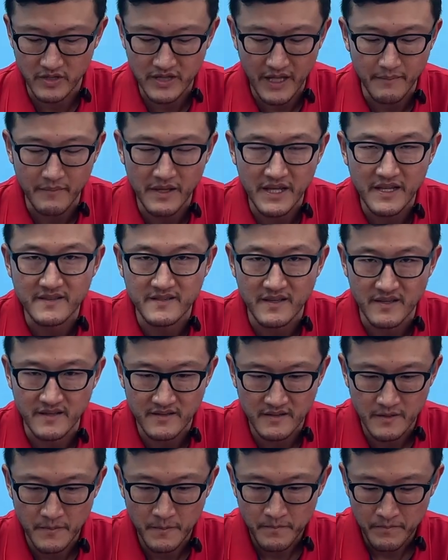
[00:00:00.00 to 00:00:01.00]
And what that means
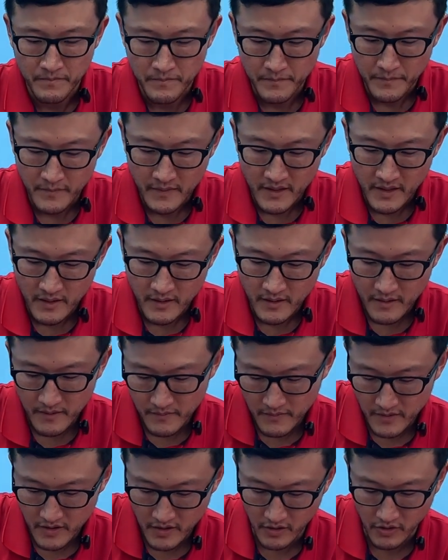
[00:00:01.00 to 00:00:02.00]
is
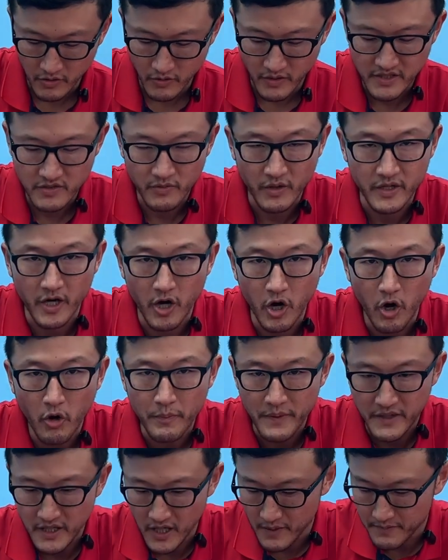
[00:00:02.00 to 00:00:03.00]
you're going to want to
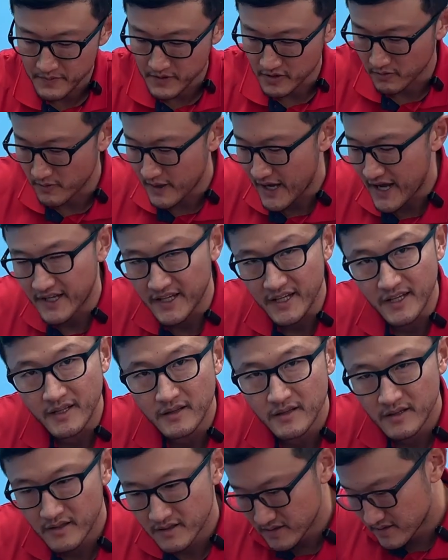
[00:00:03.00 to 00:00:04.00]
open up your
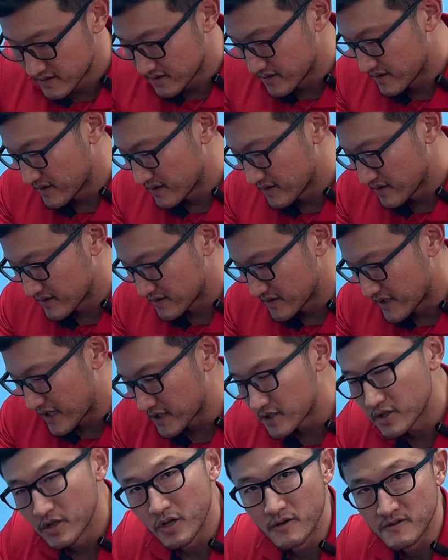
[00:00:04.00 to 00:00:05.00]
racket,
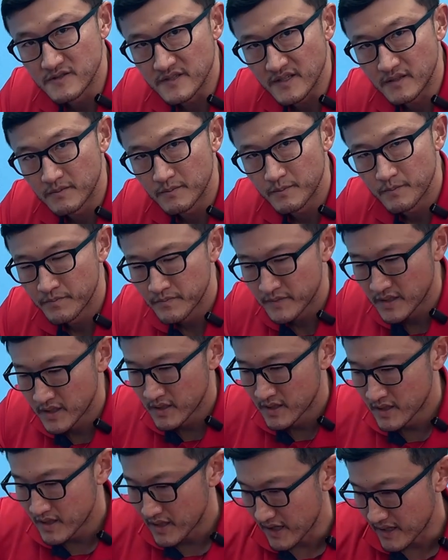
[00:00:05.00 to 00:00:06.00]
not close it,
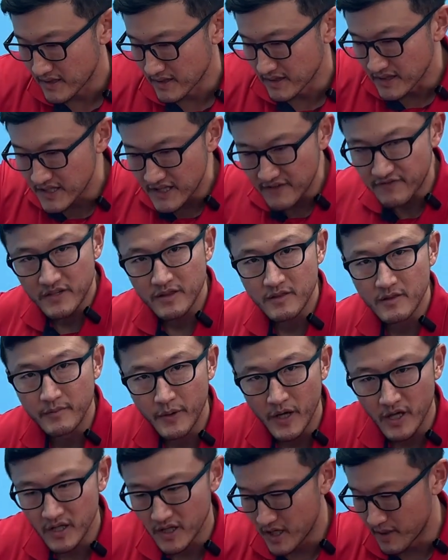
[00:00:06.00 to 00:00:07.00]
and lift the
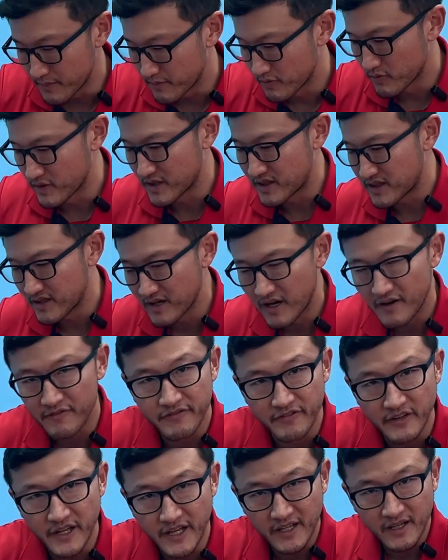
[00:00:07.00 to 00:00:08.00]
ball up with a
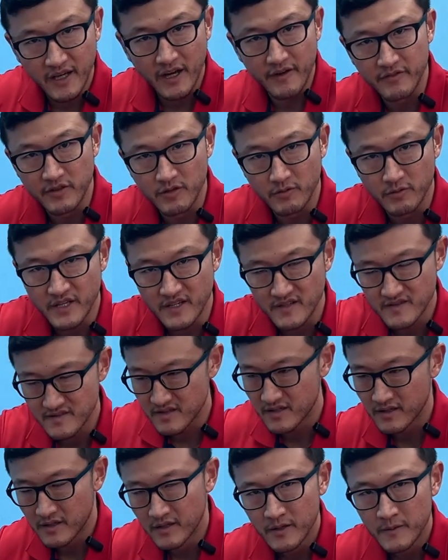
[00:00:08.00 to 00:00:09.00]
flick of the
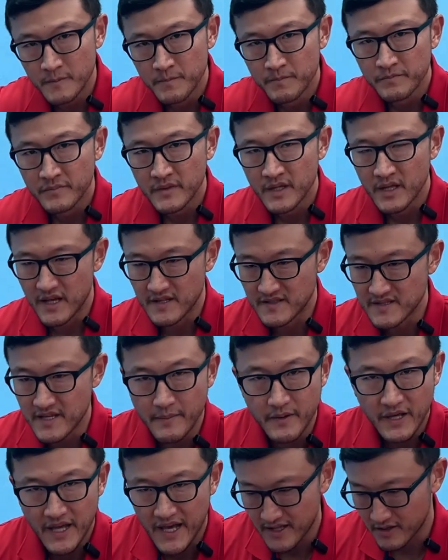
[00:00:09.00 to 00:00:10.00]
wrist. It's
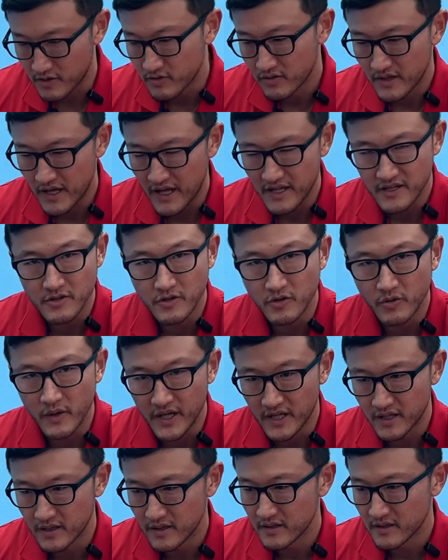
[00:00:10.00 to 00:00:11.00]
coming at you
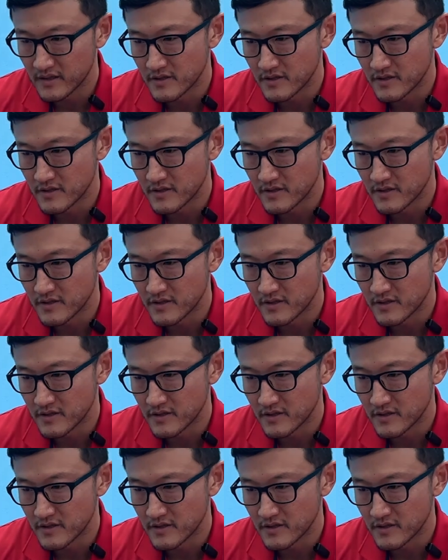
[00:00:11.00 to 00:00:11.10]
quick.